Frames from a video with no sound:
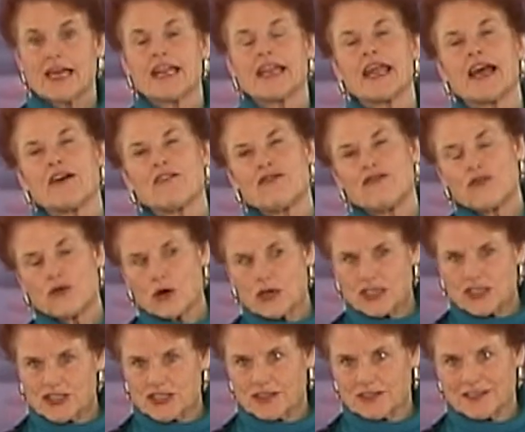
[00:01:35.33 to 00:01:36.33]
Now,
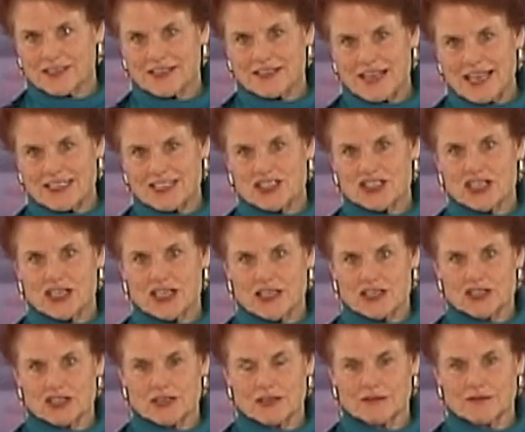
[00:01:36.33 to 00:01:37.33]
fortunately, that's
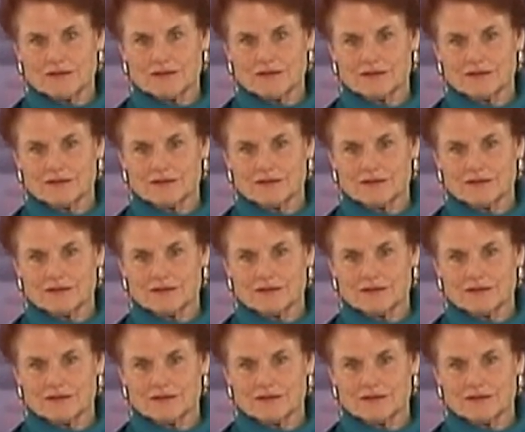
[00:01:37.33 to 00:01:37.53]
changing.